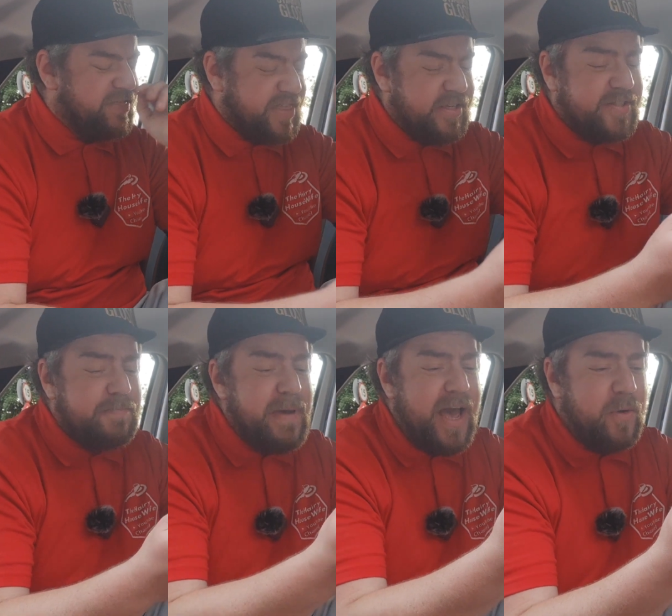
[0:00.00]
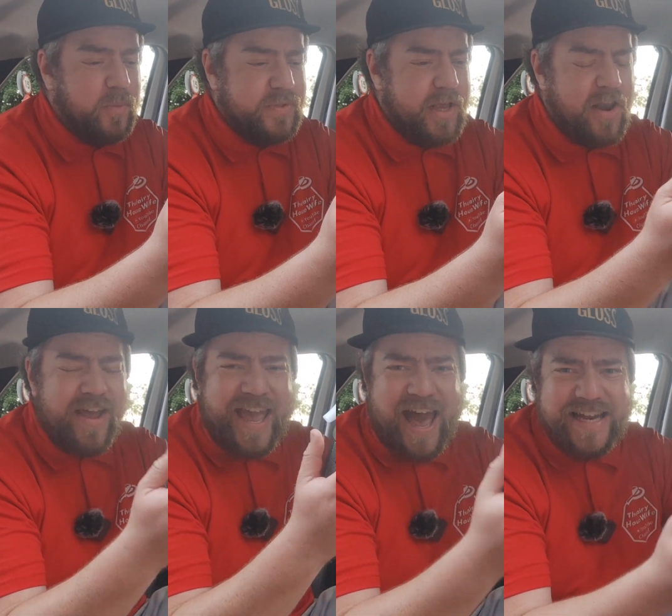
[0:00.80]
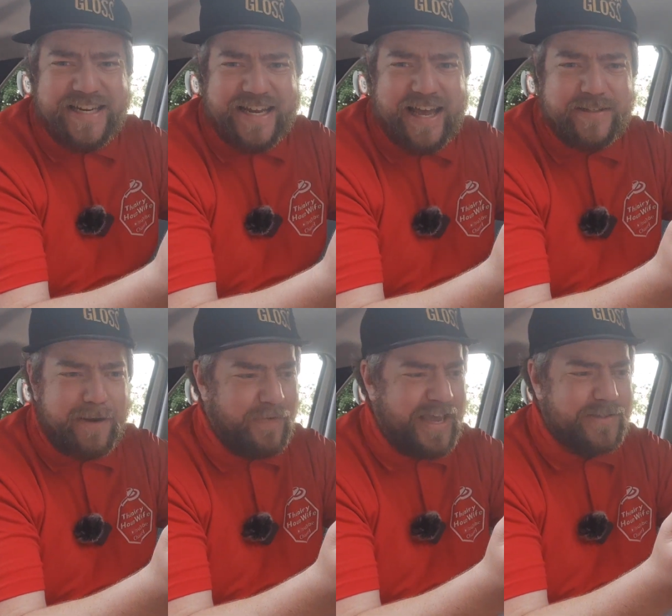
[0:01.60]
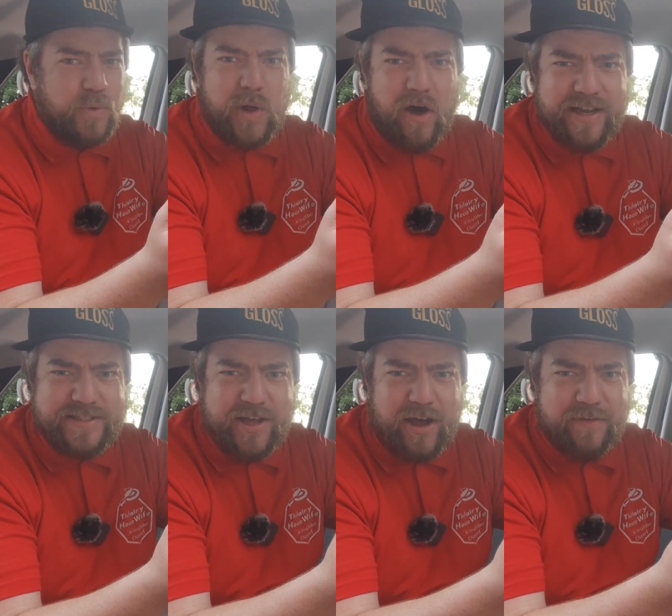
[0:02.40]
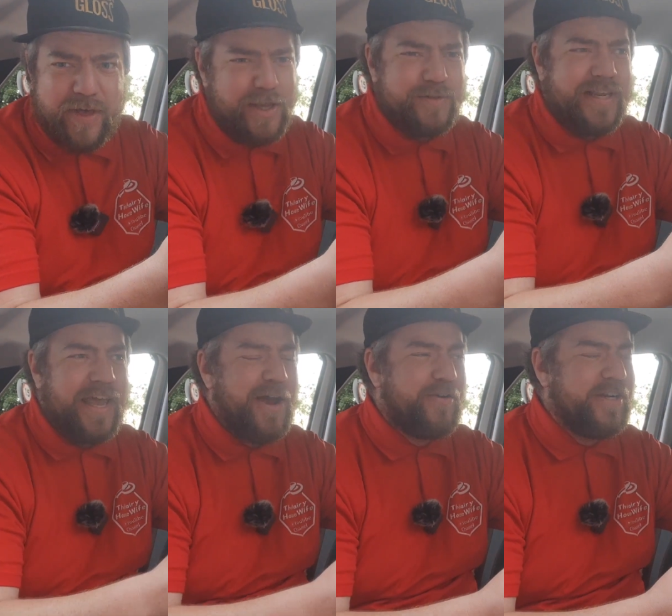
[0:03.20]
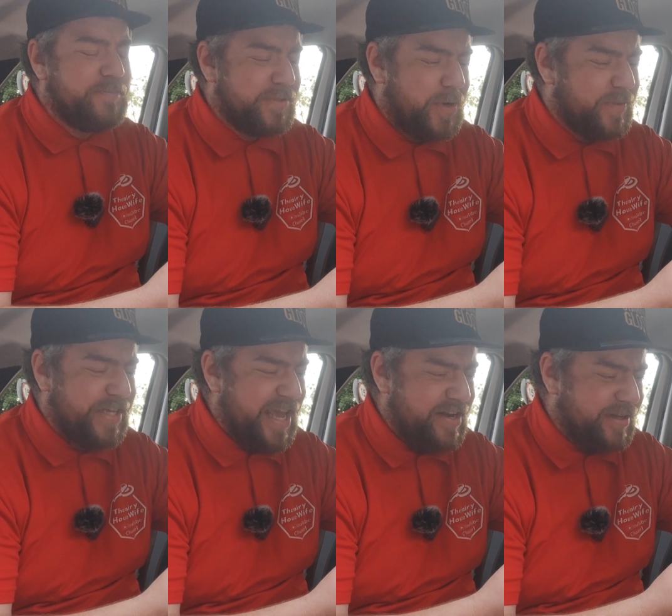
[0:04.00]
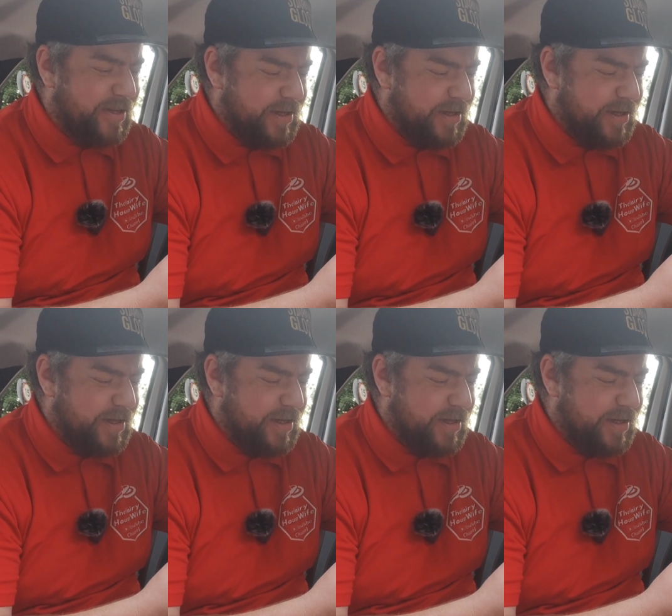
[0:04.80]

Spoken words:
This smells like Adidas, and I think it's called Ice Dive that I used to get at Christmas when I was a kid.